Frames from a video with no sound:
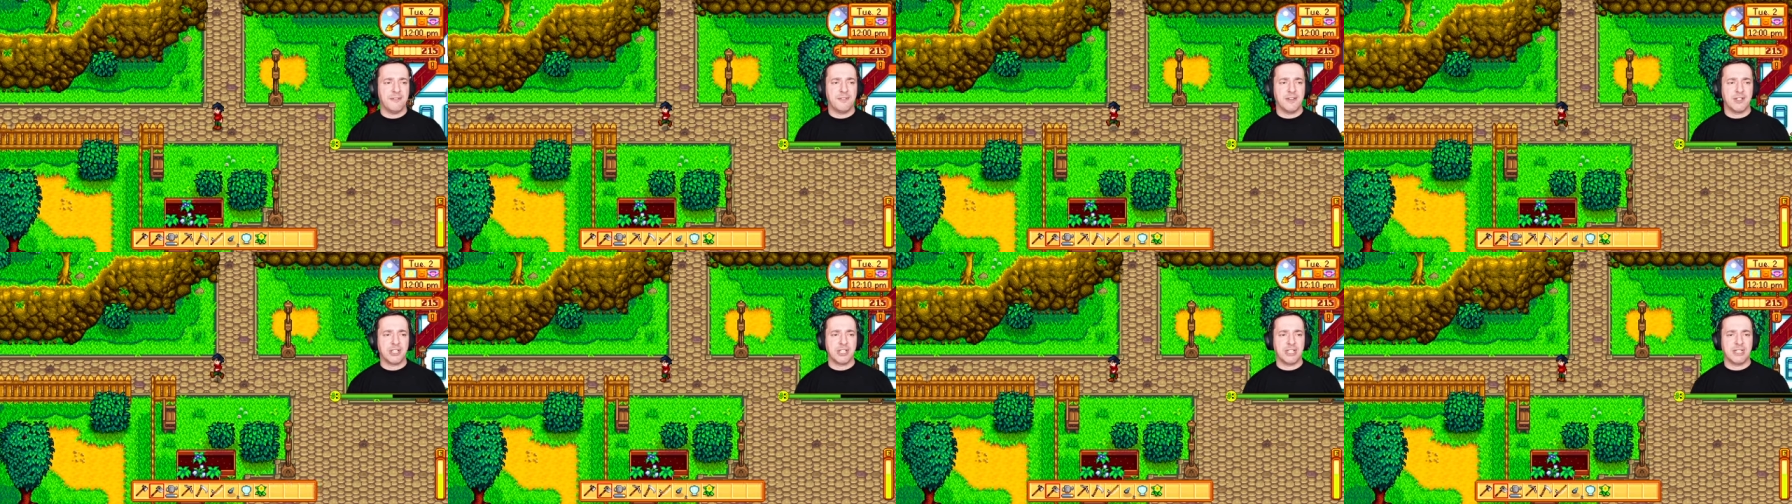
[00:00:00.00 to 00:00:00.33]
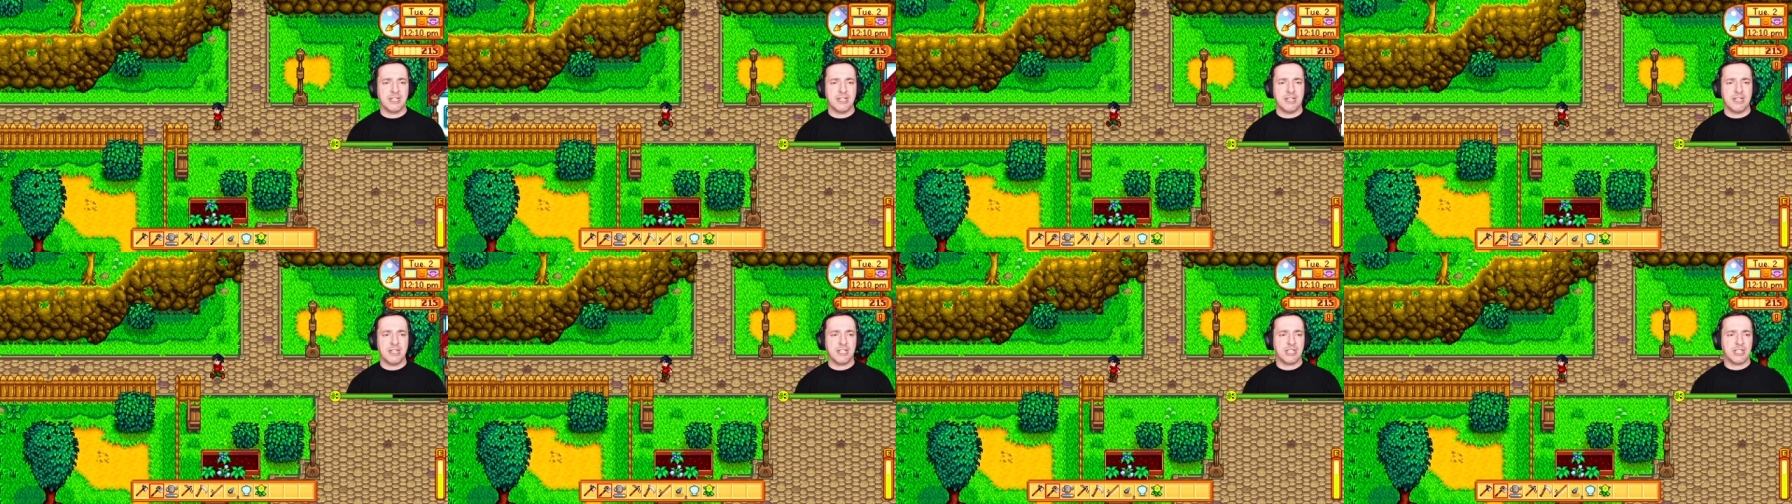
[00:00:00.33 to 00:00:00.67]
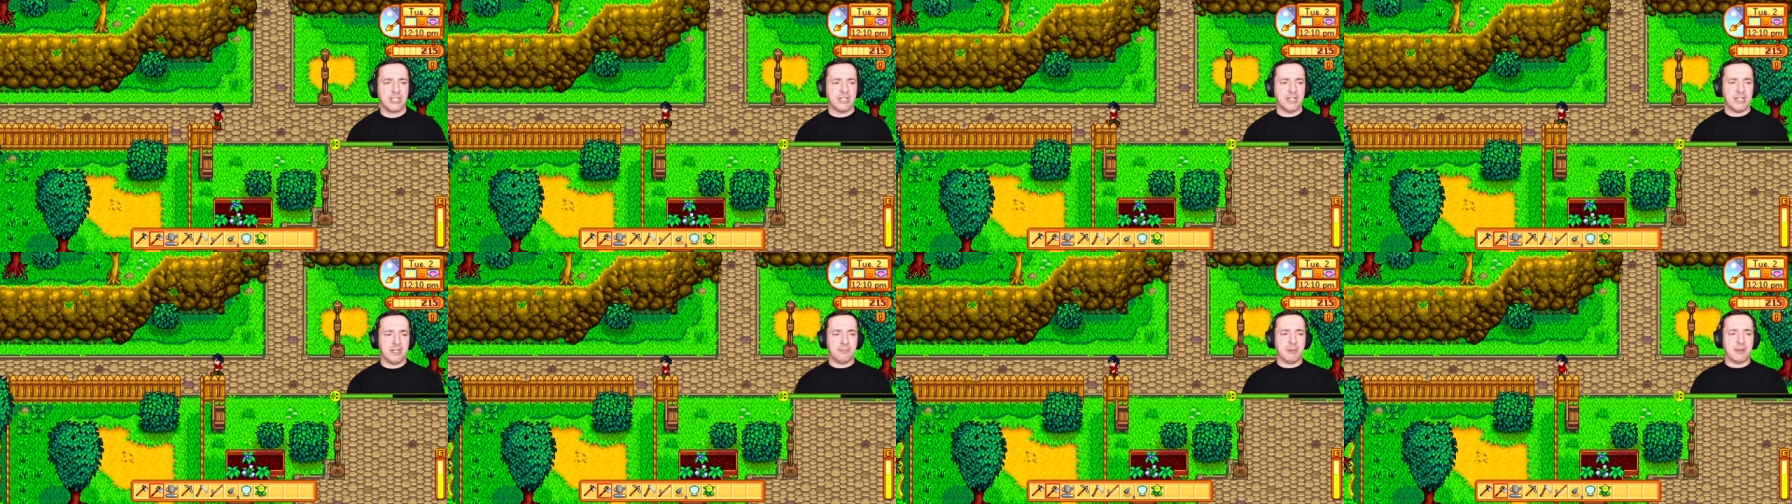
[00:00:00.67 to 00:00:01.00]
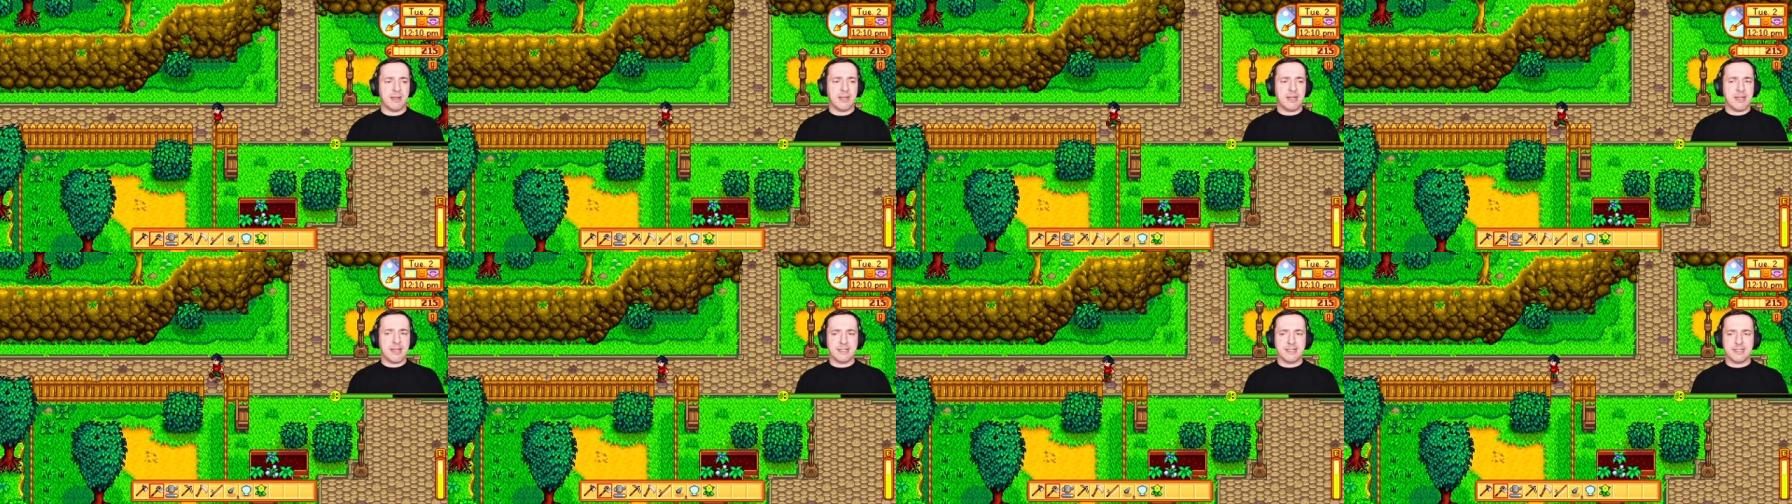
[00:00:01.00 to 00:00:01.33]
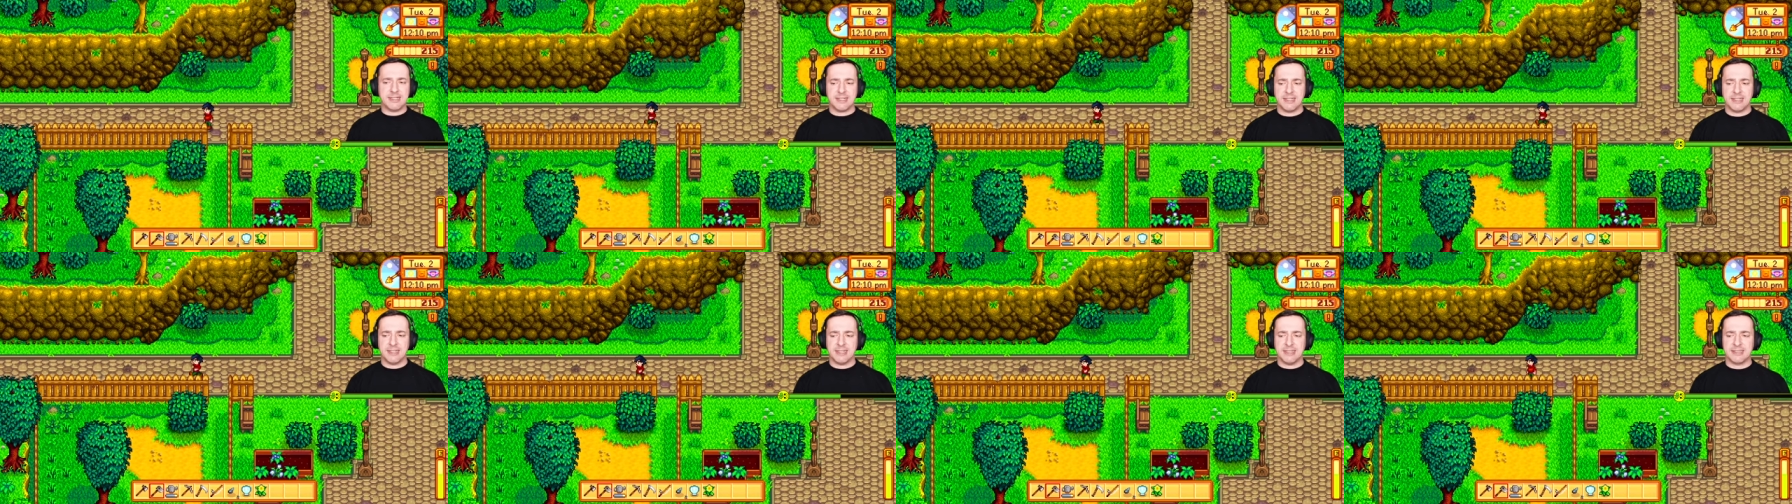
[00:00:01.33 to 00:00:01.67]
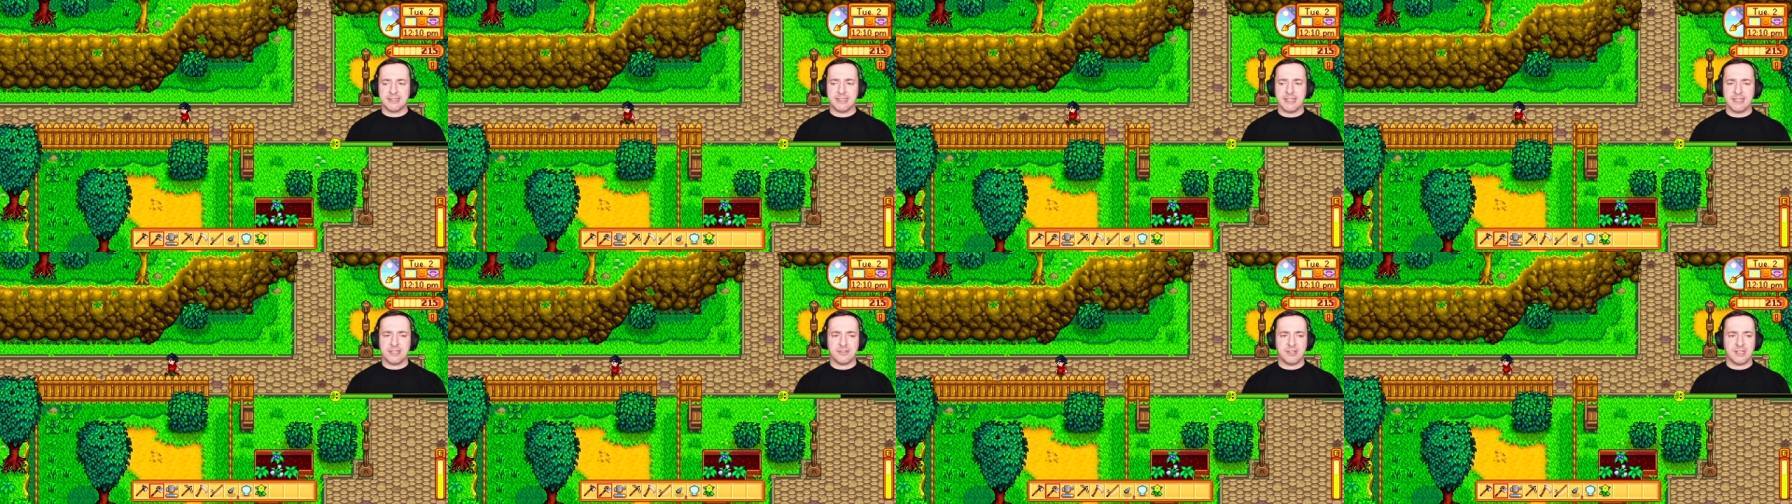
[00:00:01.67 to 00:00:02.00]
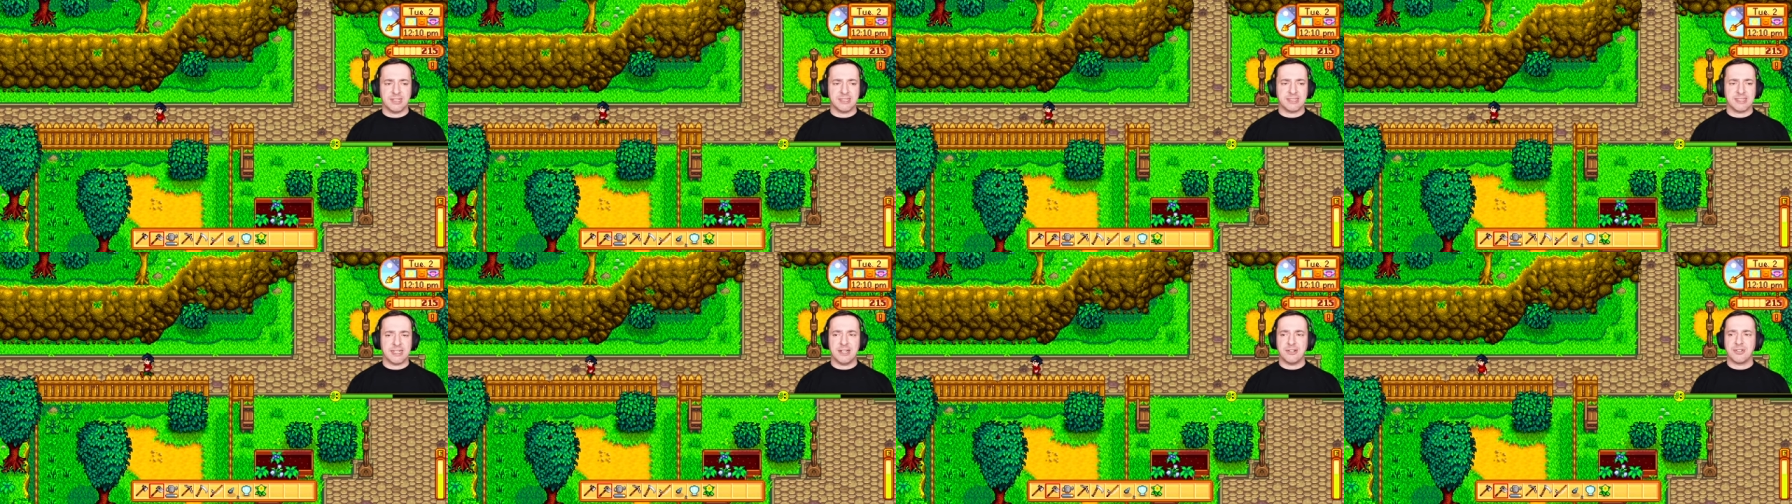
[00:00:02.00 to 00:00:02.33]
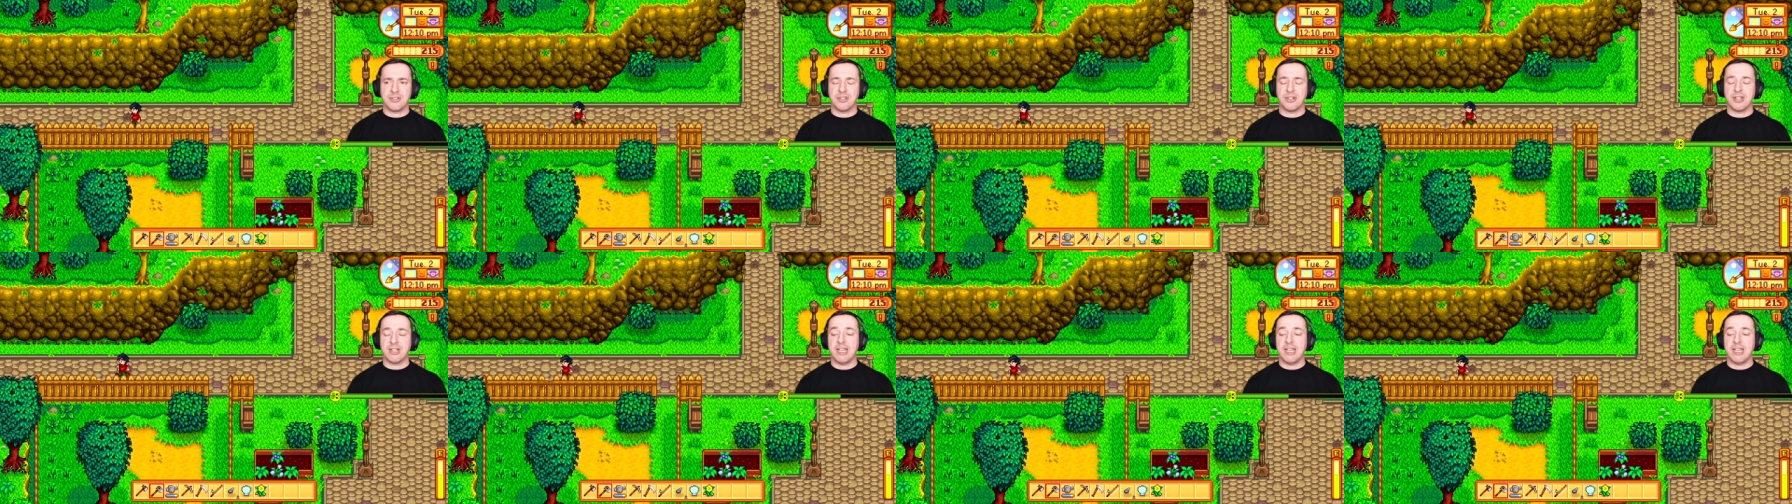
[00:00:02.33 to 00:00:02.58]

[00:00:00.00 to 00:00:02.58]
fishing initially, planting, etc., etc.